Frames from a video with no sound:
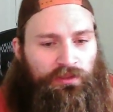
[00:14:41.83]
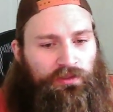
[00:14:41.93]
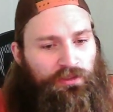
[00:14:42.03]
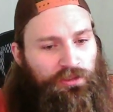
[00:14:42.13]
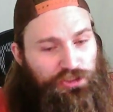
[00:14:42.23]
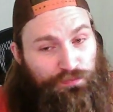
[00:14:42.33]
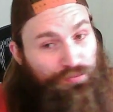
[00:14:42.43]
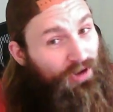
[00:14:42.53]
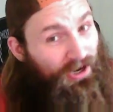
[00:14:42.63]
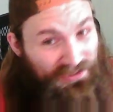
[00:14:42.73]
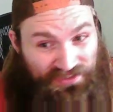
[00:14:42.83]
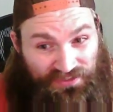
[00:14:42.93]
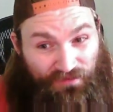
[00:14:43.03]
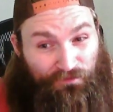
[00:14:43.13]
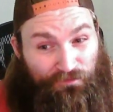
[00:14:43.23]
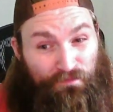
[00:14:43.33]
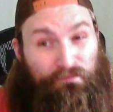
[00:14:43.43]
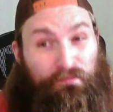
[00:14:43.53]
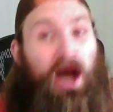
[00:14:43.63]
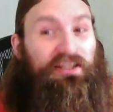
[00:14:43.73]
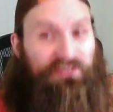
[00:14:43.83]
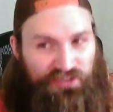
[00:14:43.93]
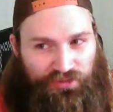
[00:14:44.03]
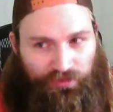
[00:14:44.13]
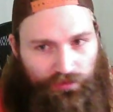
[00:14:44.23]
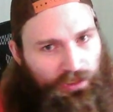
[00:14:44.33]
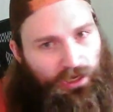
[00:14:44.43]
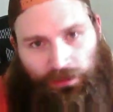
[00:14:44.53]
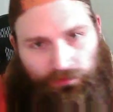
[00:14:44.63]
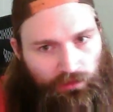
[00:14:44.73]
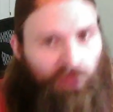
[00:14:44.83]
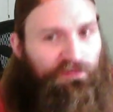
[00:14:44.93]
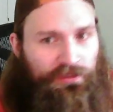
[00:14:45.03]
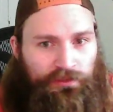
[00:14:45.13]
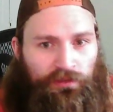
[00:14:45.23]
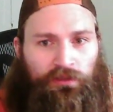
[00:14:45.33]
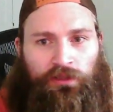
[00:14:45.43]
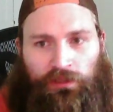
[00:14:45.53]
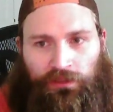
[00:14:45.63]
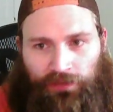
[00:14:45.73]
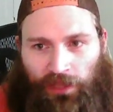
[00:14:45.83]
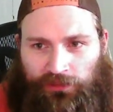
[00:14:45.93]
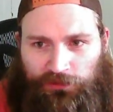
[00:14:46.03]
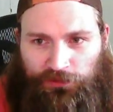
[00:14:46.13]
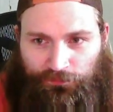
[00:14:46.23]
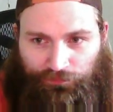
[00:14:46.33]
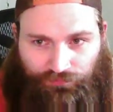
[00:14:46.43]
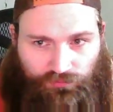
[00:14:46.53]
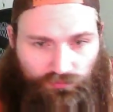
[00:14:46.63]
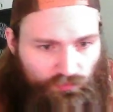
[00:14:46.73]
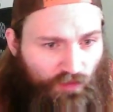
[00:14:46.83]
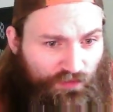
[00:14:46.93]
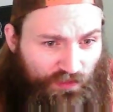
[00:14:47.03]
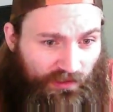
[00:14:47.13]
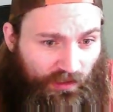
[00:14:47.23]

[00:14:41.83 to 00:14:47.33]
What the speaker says: It just Prates is a monster. And I love it. Next, for the